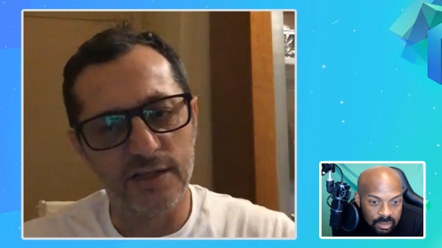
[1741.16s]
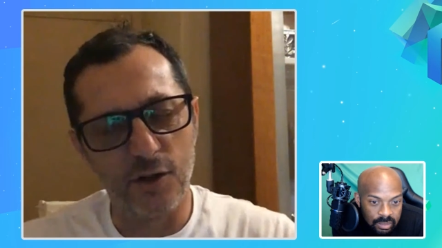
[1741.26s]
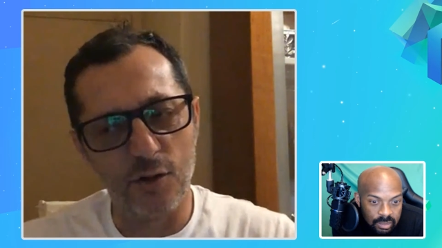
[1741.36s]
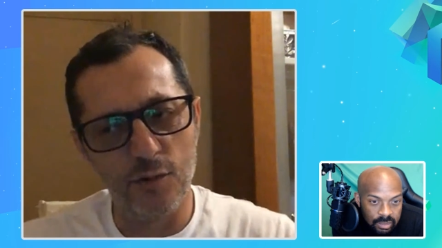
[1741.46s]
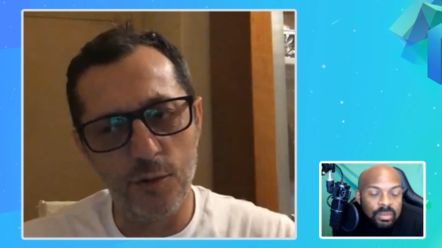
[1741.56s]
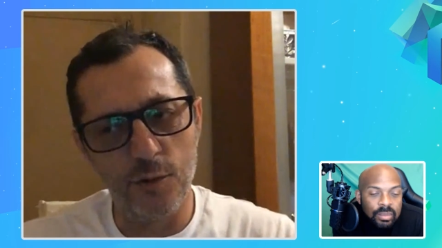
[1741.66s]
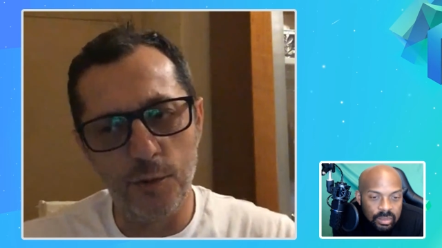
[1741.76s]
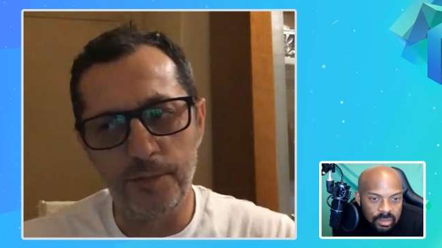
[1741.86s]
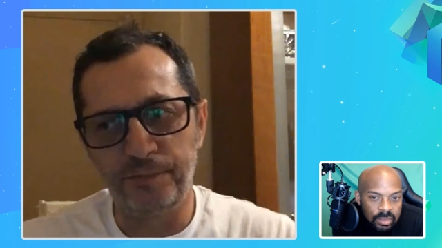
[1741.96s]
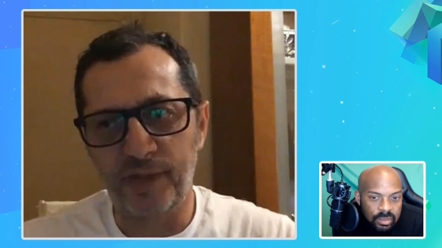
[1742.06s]

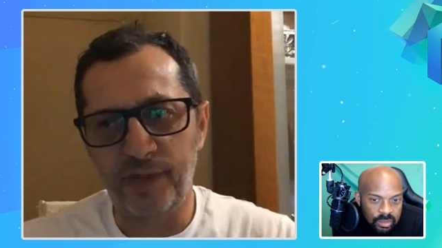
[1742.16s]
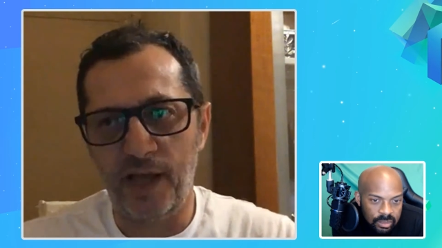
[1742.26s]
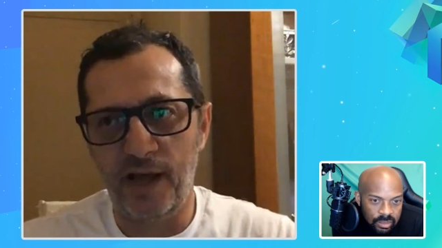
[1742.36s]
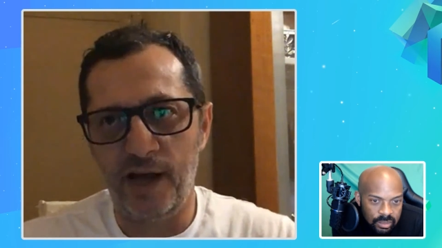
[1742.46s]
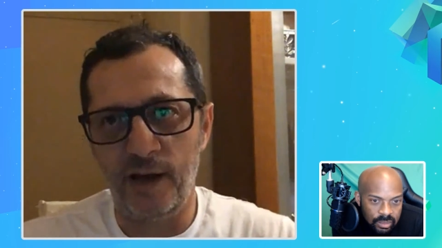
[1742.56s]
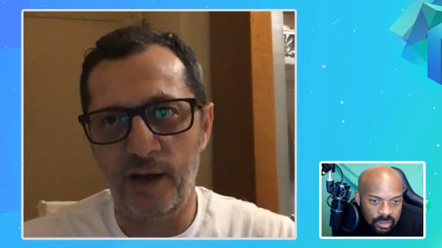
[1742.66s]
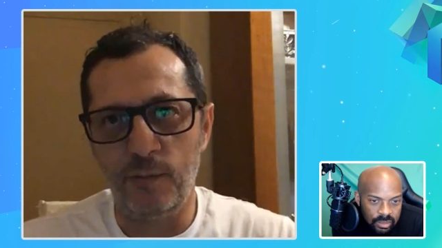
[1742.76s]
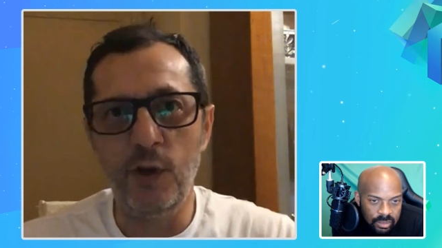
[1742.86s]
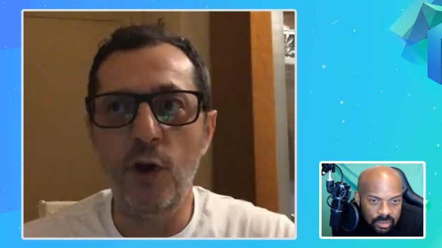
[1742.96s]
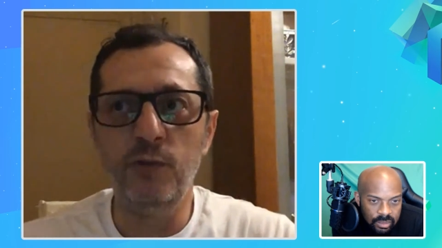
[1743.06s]
Speaker 1: So
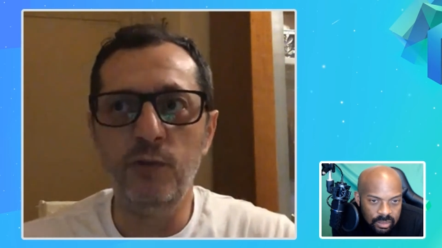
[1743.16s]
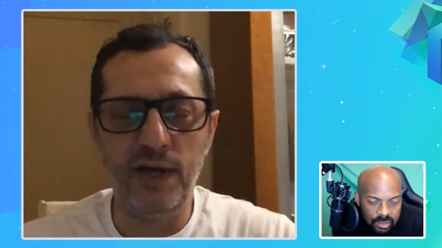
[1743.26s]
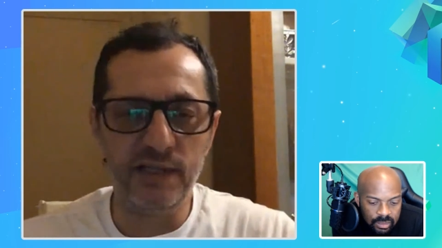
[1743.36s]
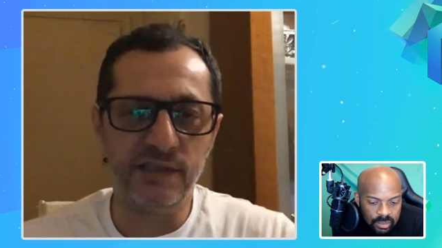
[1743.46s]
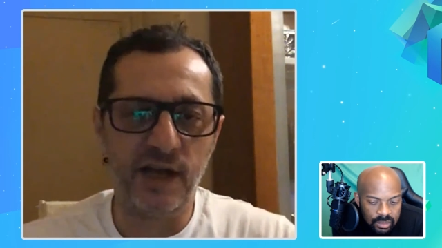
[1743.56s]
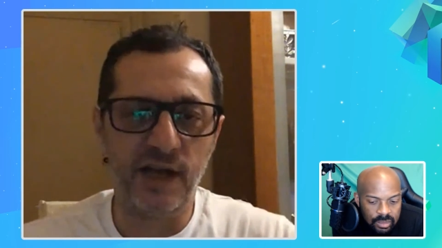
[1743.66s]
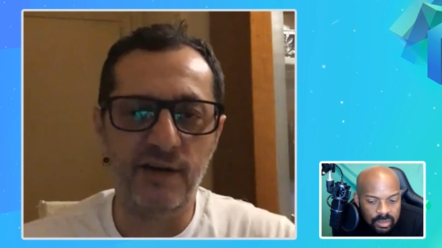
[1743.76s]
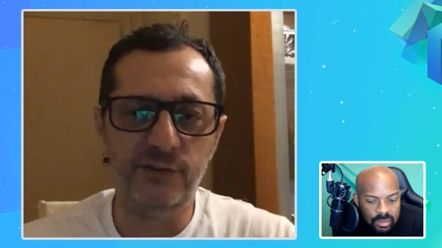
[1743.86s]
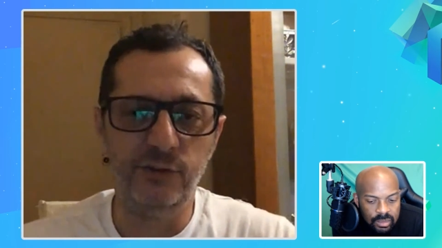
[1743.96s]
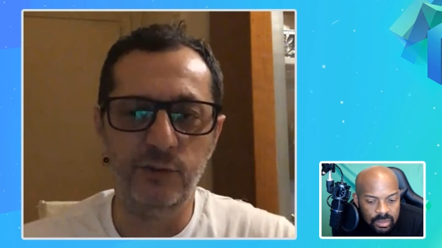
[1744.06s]
uh, we
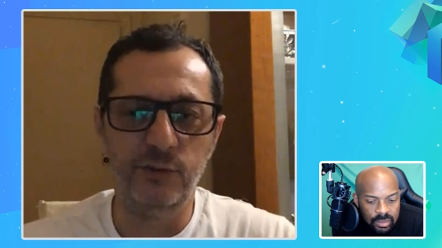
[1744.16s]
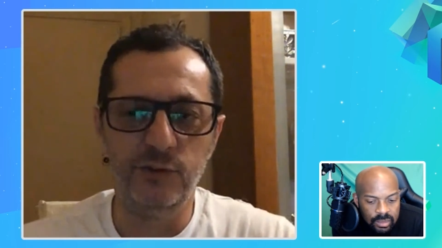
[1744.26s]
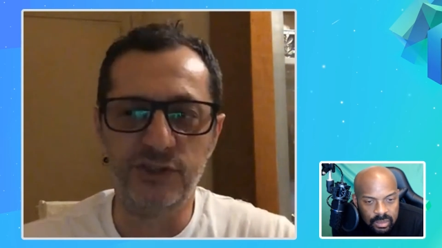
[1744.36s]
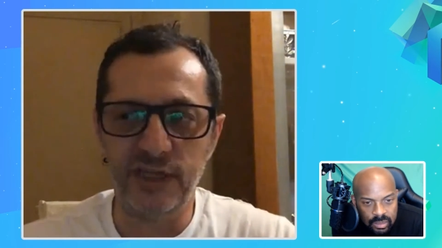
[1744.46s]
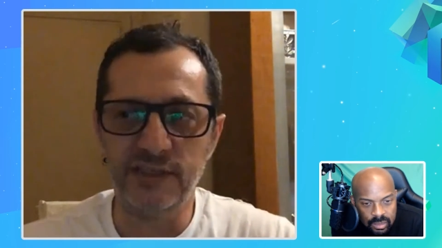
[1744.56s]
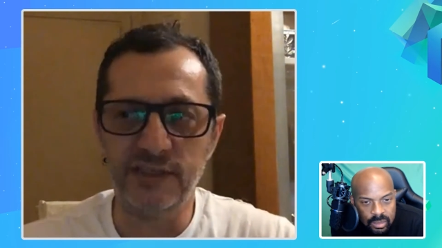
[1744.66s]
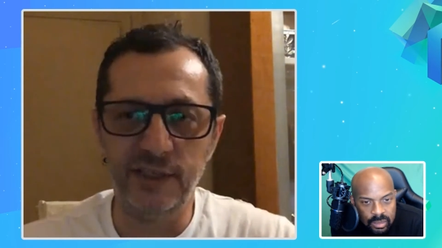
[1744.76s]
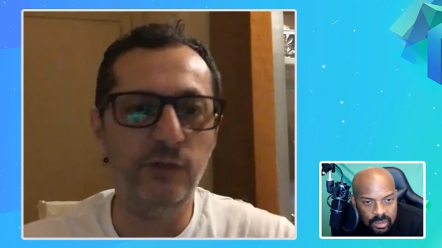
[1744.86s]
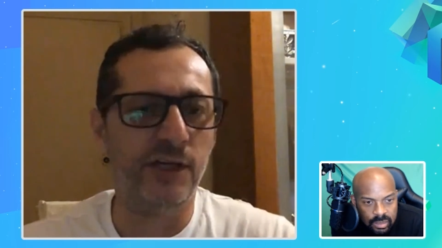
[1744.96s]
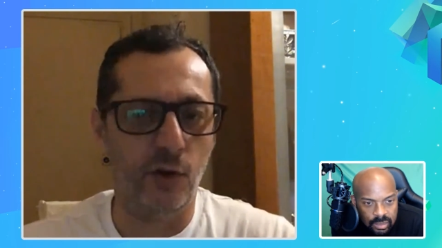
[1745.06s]
always have to
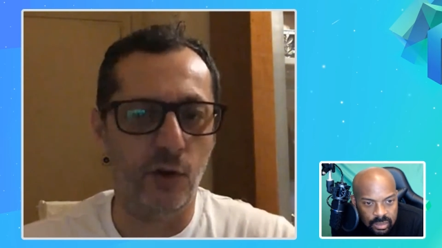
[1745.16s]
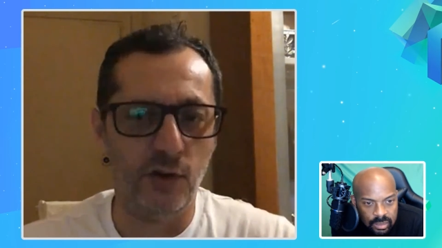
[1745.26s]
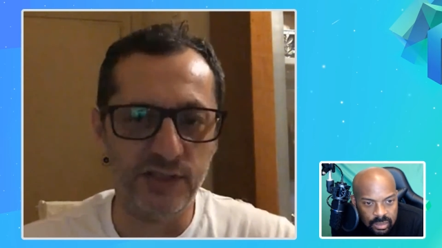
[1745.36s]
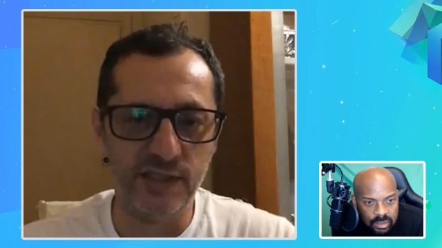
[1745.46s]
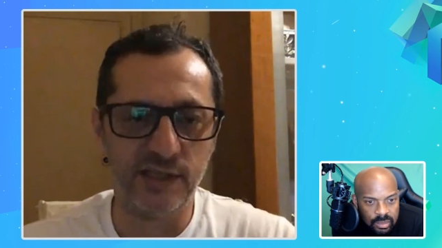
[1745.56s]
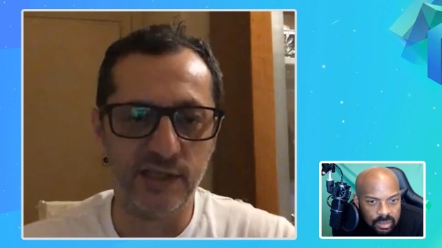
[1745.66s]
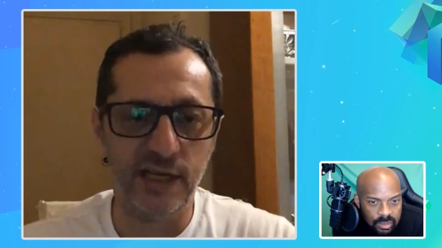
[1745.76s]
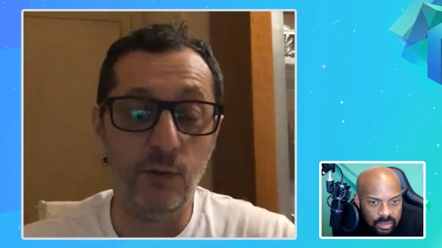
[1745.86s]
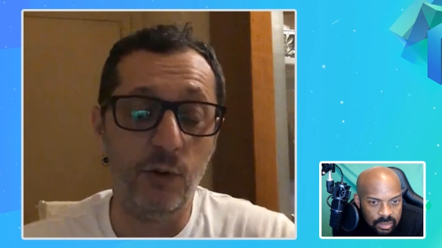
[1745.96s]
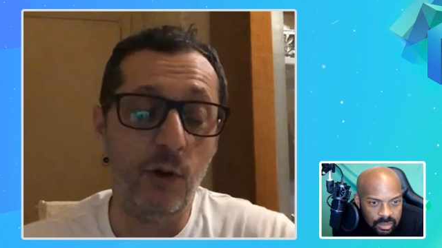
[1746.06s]
search the new
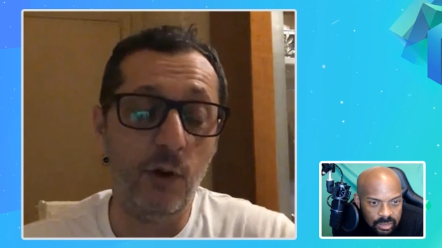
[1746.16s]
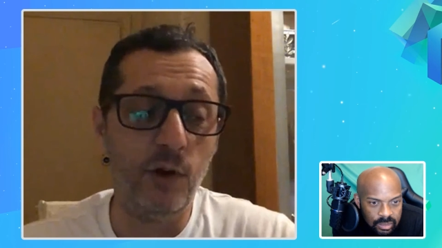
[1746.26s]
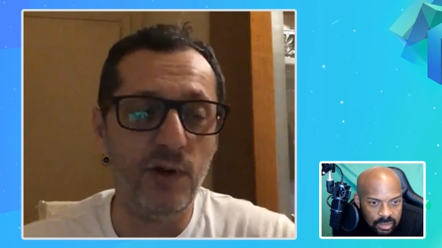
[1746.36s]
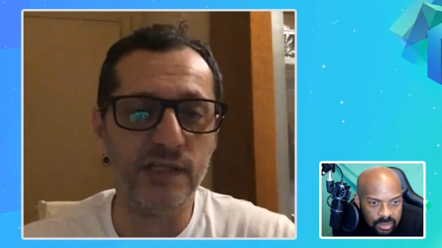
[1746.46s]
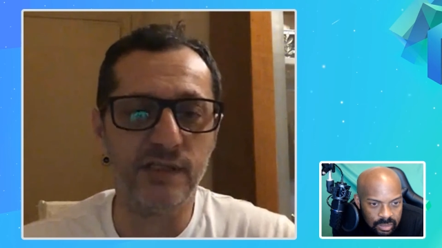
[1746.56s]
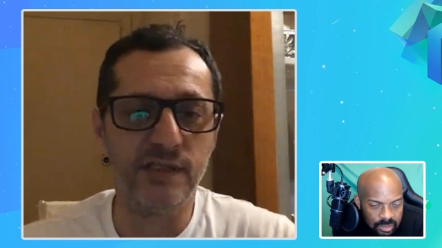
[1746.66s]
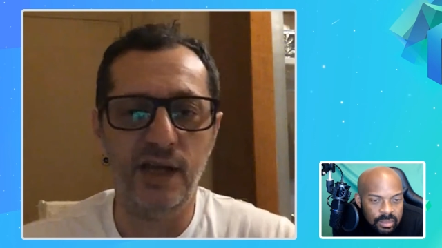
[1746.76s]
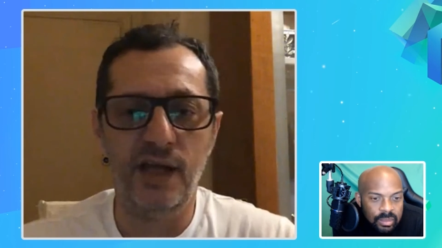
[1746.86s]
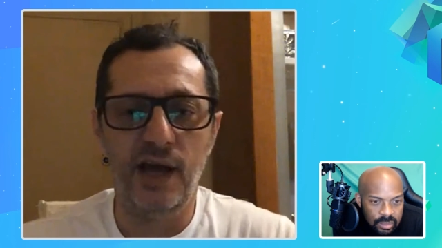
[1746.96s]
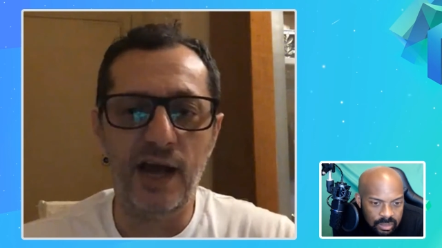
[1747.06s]
technologies and we
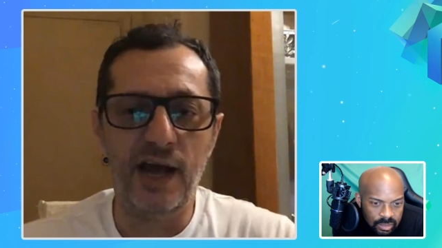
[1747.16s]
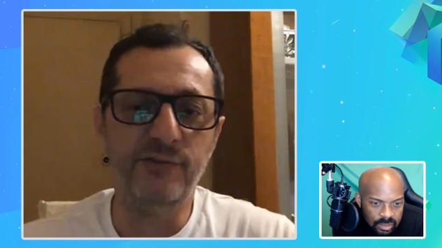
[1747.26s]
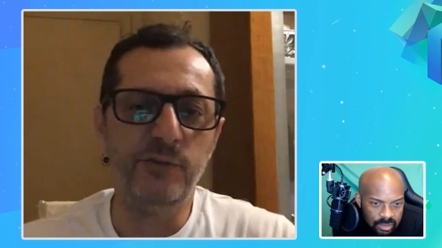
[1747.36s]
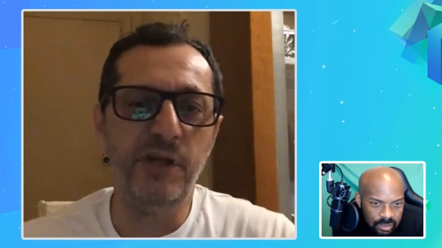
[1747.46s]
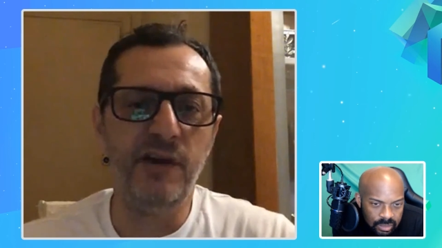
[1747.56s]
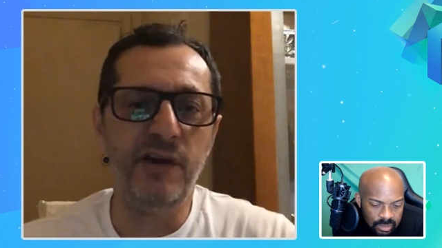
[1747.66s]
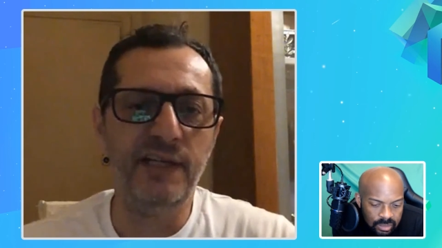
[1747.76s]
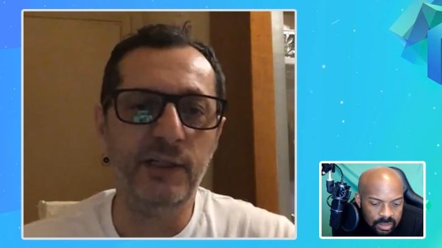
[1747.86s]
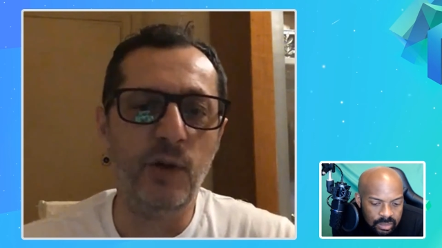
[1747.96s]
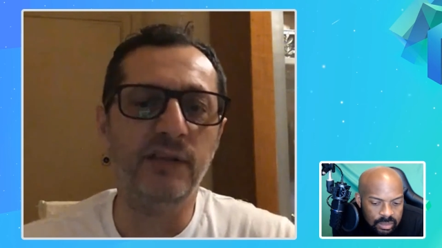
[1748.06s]
always have to
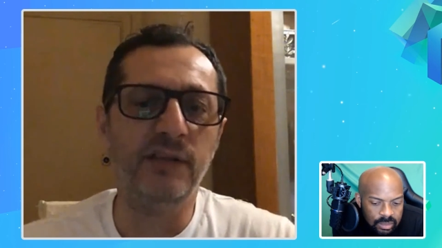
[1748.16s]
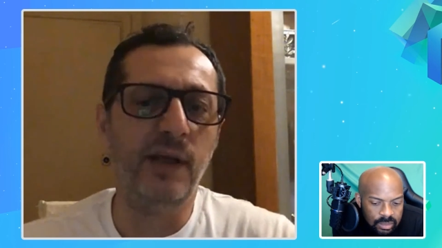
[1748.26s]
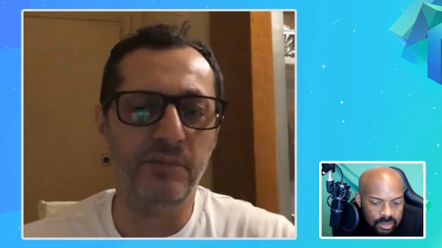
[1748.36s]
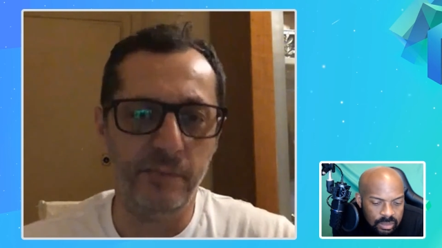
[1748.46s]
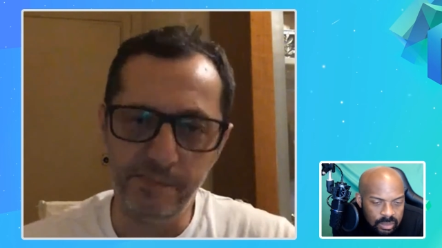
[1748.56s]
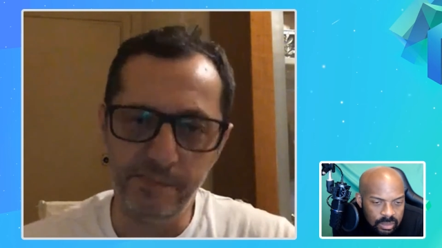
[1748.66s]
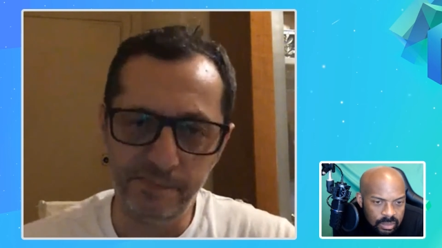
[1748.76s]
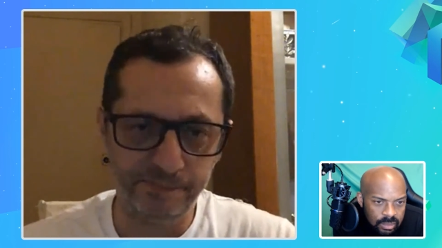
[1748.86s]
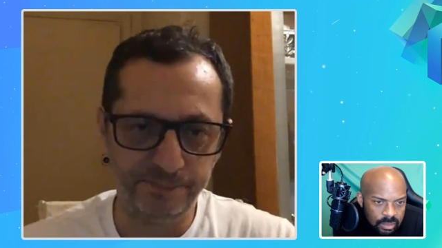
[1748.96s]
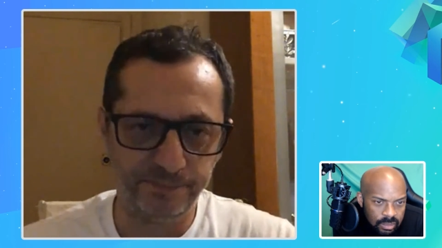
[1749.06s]
be ready to adapt them.